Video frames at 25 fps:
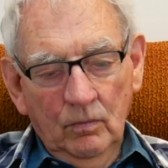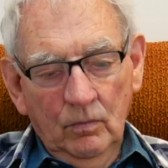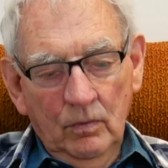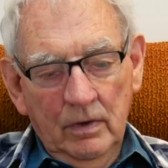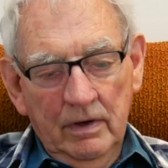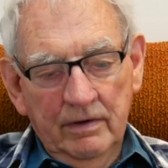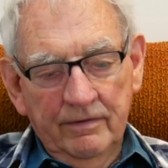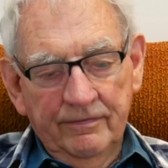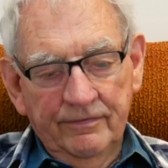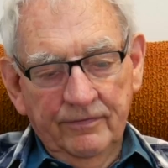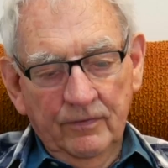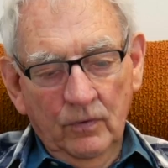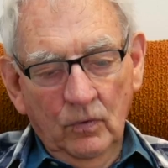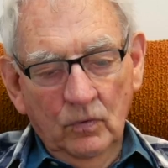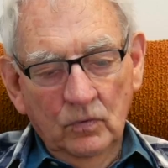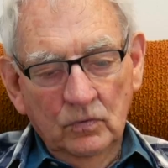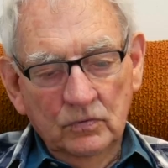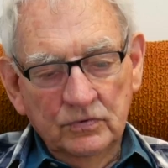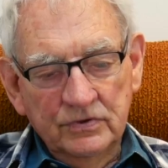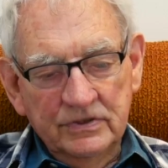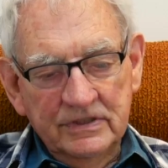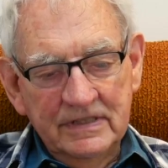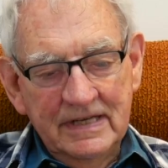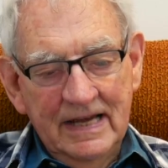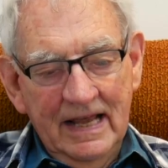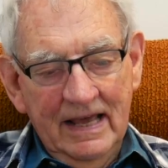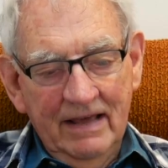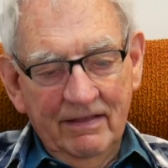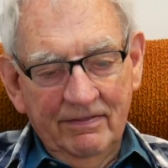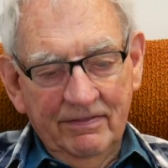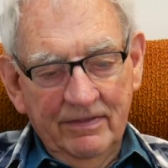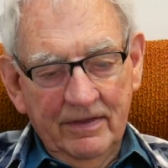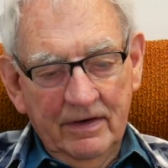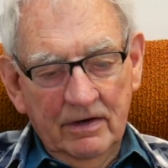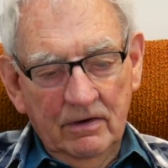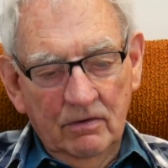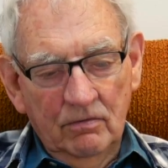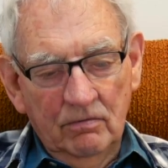where falls
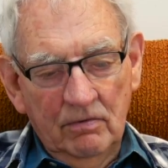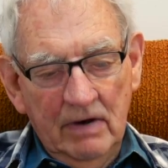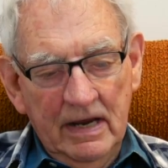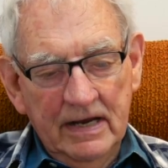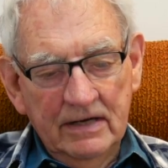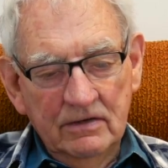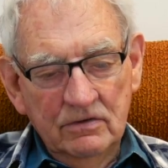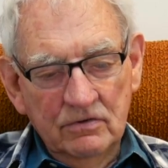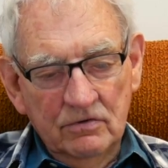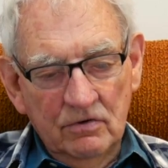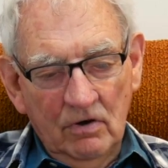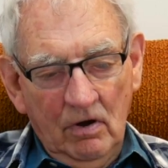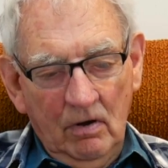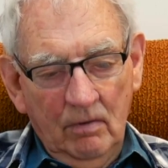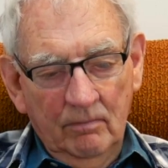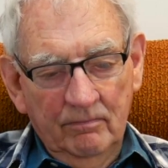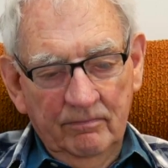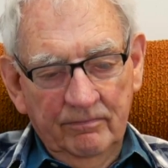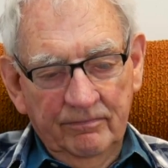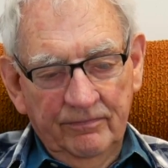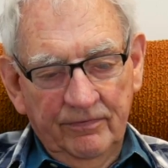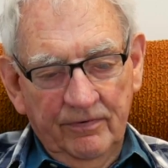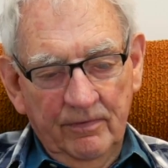death in a raindrop